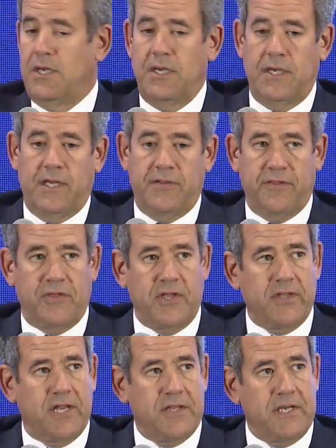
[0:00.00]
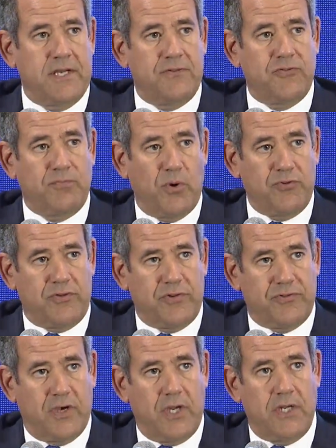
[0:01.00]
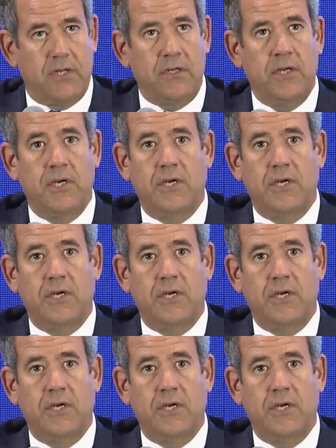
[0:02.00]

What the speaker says: And the thing that I think gets us most excited